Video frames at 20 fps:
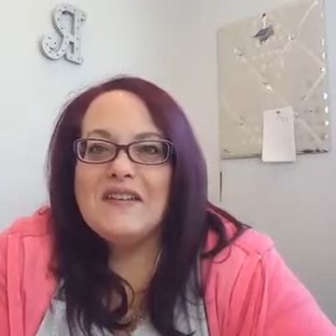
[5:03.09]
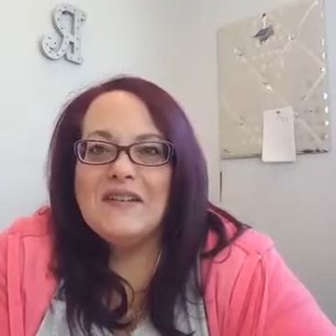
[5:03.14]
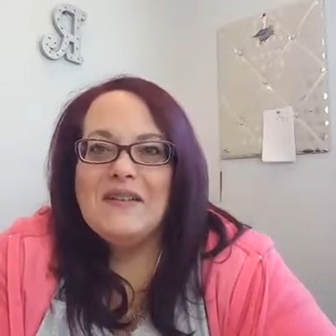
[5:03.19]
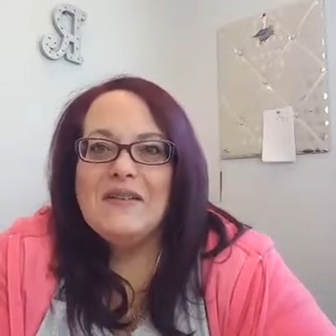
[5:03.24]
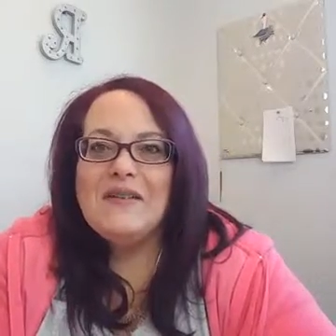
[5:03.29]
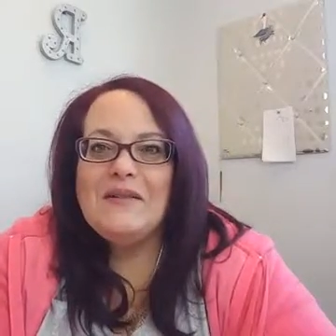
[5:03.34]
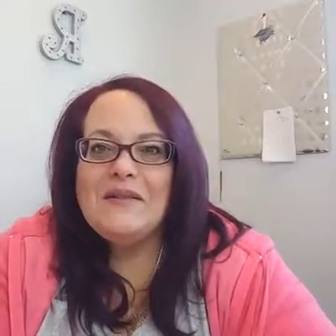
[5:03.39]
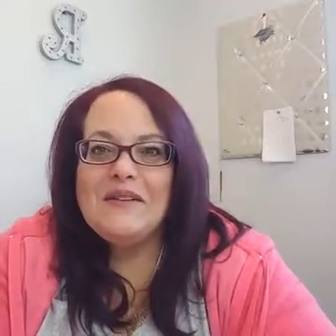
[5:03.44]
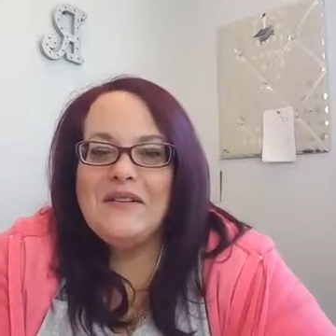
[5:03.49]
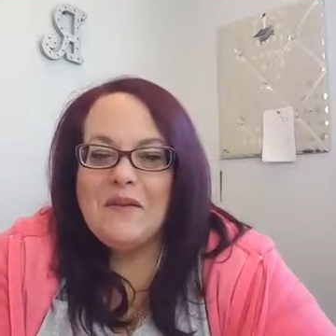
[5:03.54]

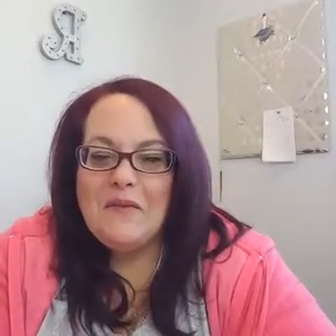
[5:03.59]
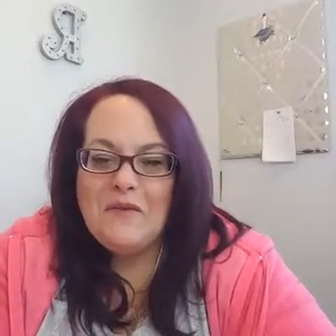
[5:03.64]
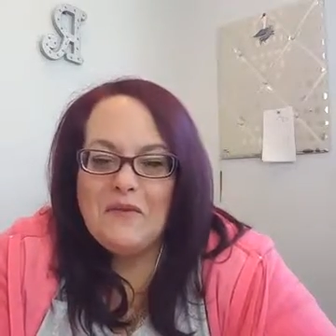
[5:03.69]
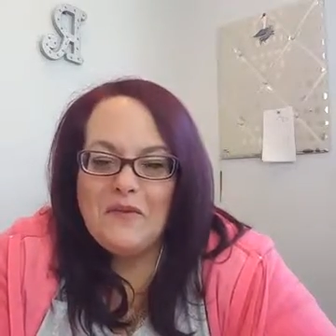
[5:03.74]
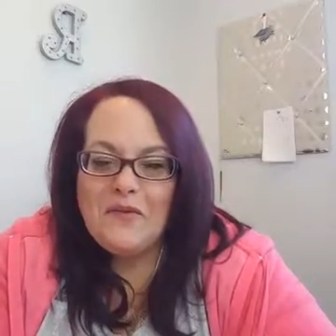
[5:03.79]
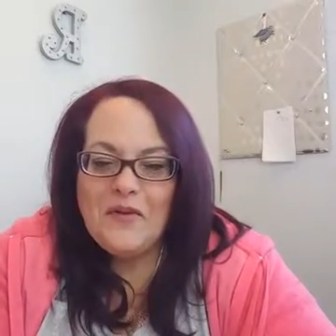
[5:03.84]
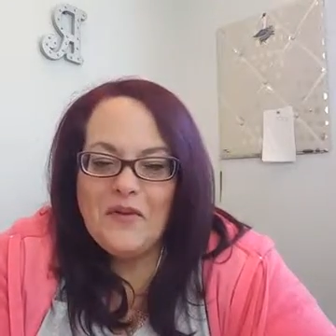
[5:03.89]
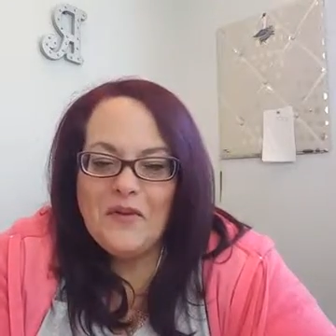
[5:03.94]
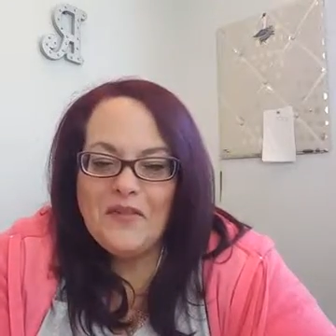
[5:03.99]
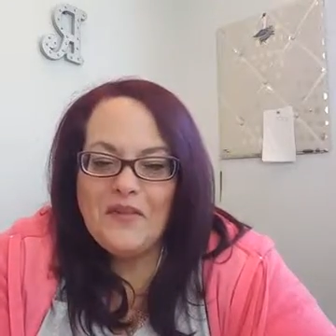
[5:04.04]
do something
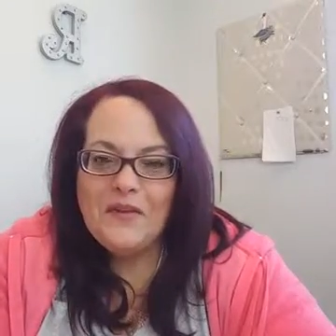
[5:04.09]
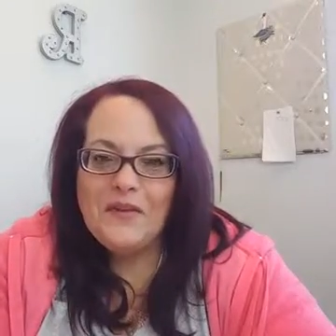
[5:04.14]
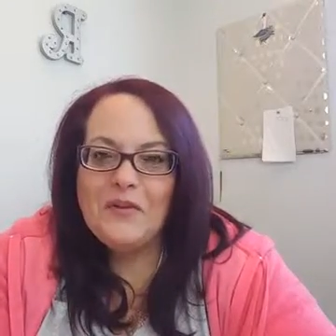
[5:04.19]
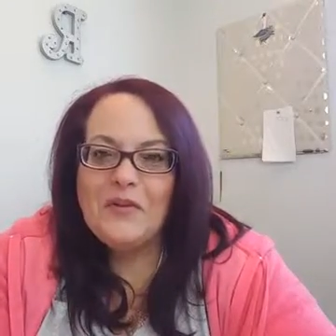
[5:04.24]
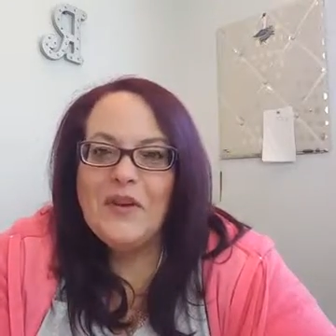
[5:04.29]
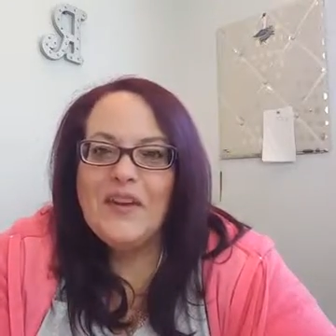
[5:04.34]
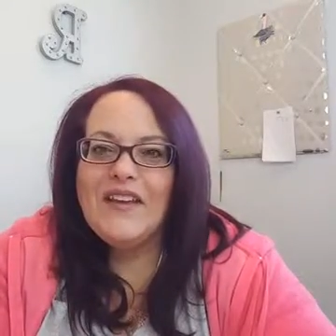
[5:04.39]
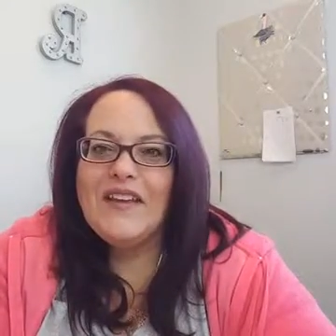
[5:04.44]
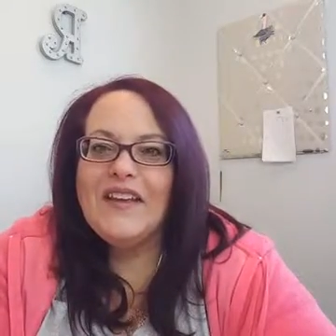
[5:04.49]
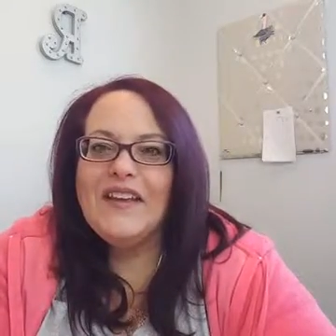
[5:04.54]
fun this
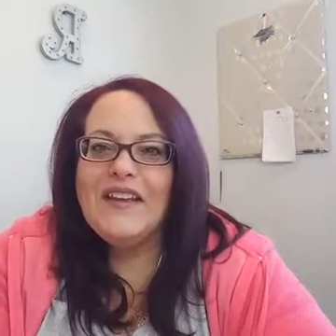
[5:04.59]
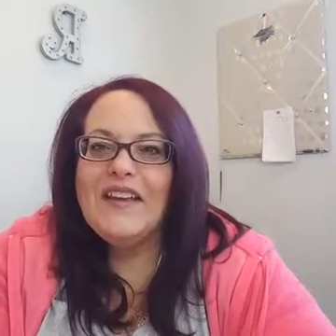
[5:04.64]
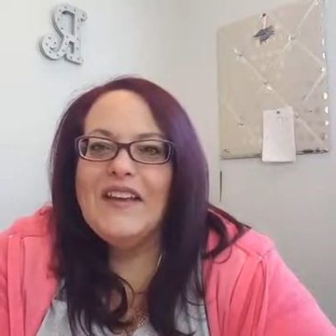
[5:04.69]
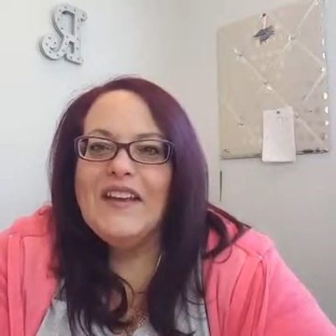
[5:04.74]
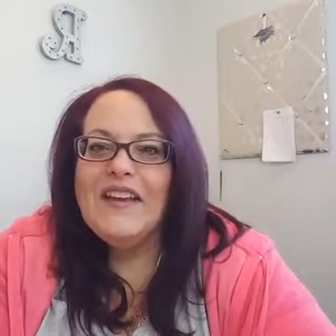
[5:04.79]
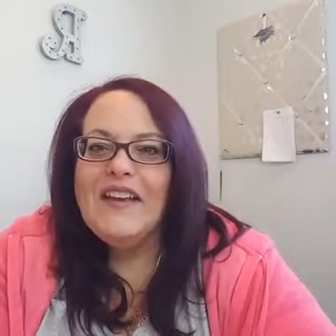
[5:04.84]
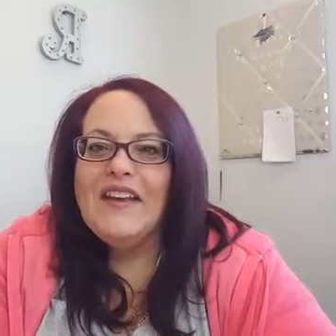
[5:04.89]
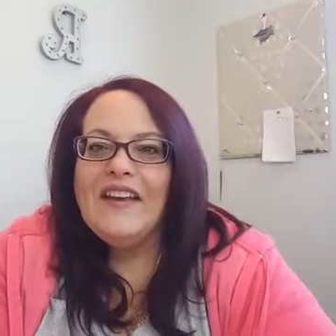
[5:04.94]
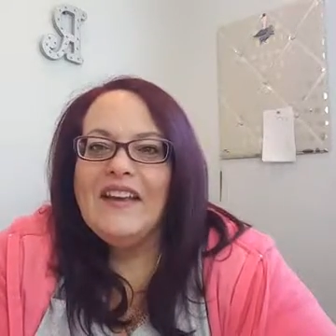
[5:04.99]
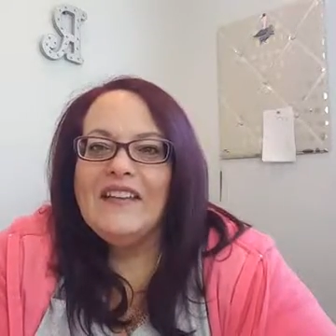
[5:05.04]
week.
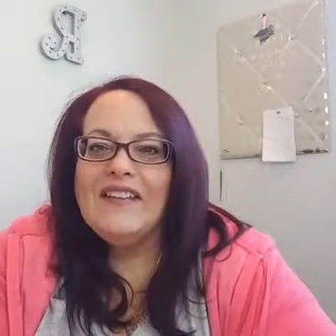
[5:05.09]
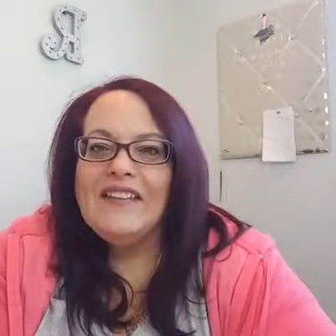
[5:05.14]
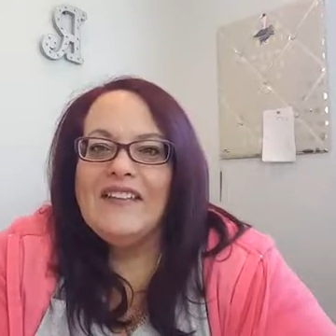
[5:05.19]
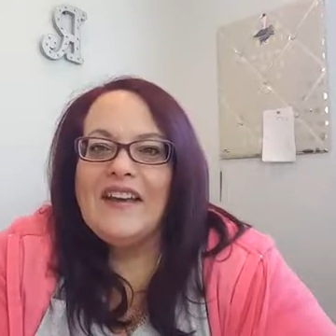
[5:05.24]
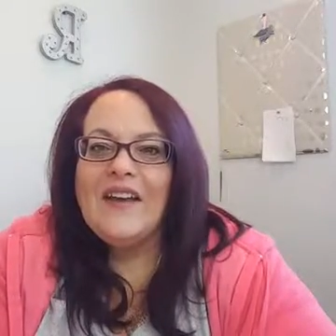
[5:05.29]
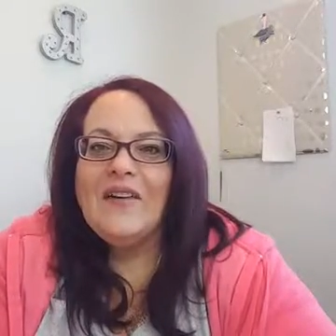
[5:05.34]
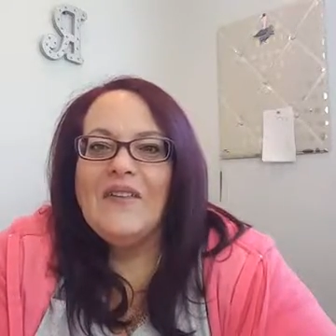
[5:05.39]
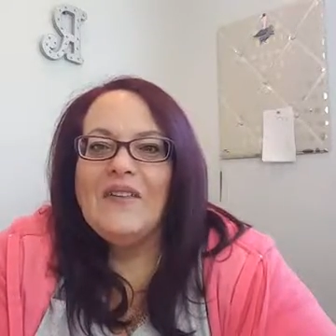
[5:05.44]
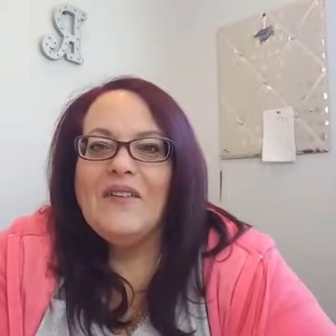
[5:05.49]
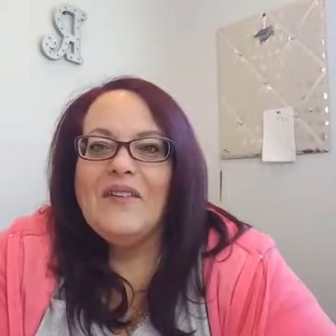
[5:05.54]

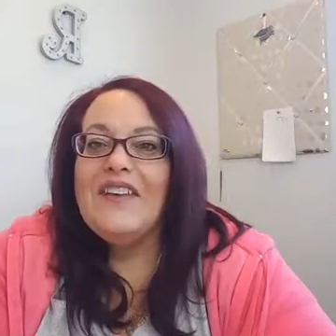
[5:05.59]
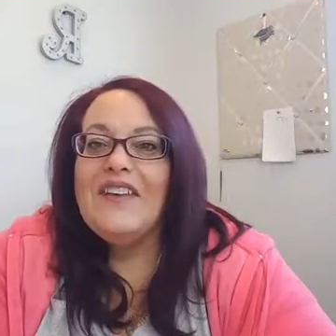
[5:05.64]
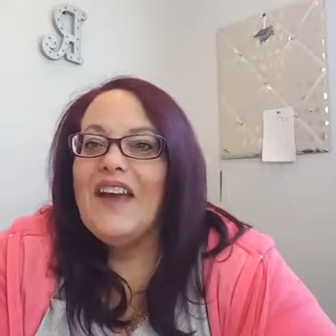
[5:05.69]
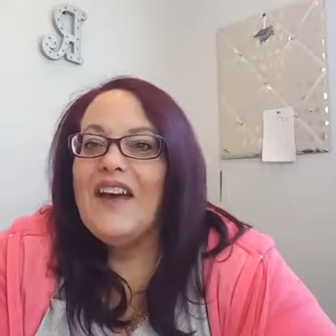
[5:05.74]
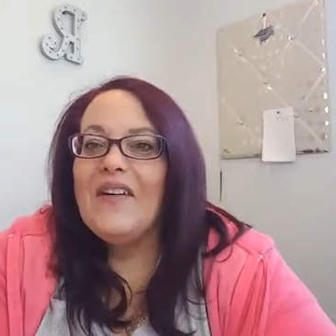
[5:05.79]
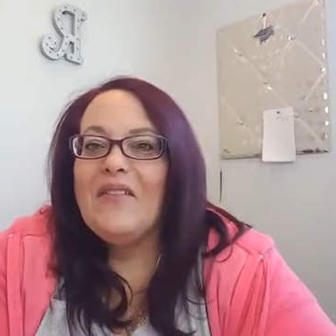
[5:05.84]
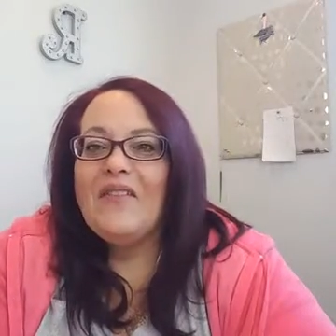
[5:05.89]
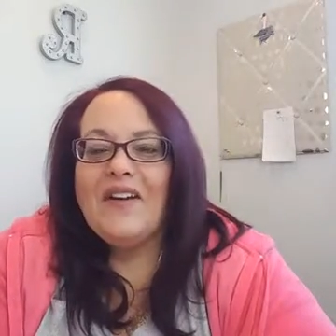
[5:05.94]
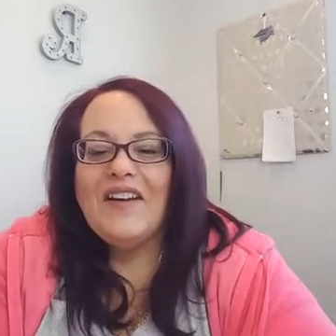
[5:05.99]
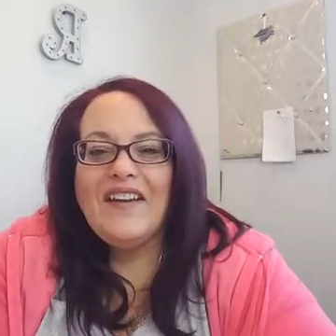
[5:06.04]
So,
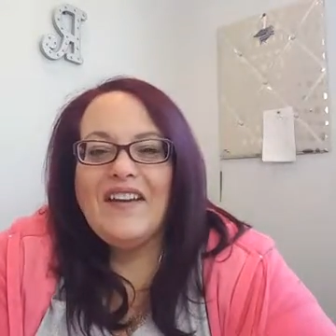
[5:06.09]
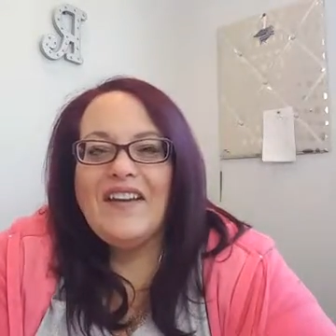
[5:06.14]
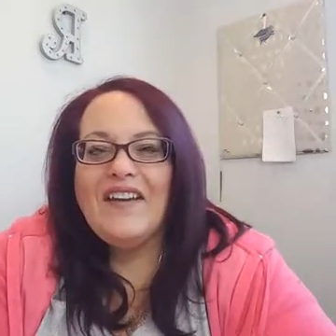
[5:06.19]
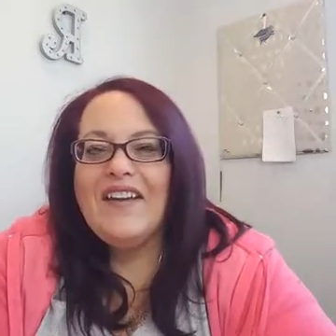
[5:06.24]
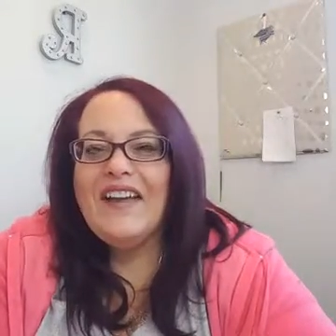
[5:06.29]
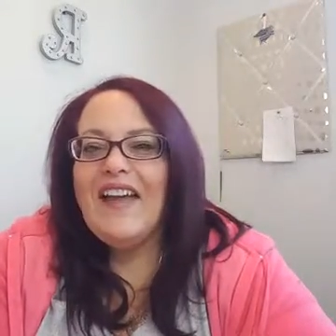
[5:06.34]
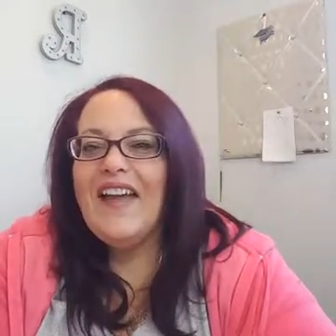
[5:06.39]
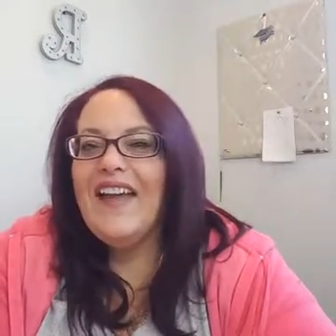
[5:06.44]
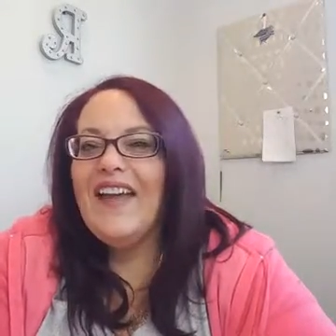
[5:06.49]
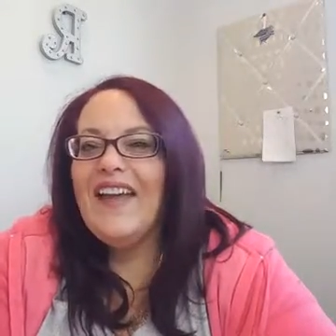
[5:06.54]
yeah, right?